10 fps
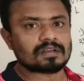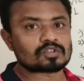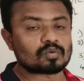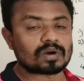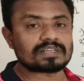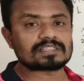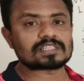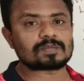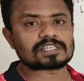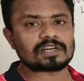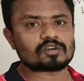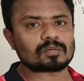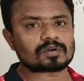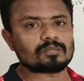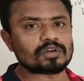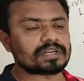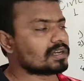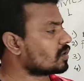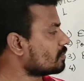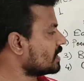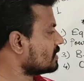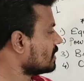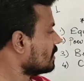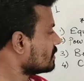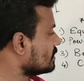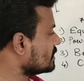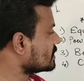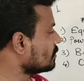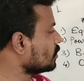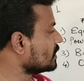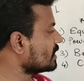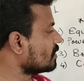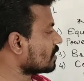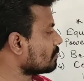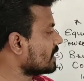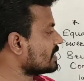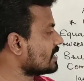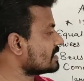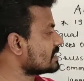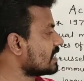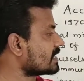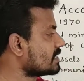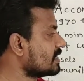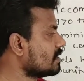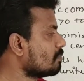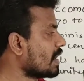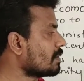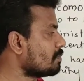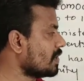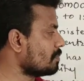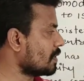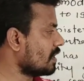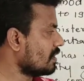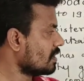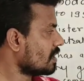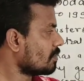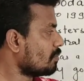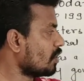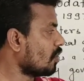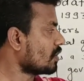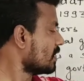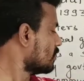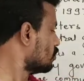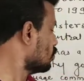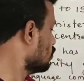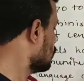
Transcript: So what is the specialty of community government? This community government is elected by people belonging to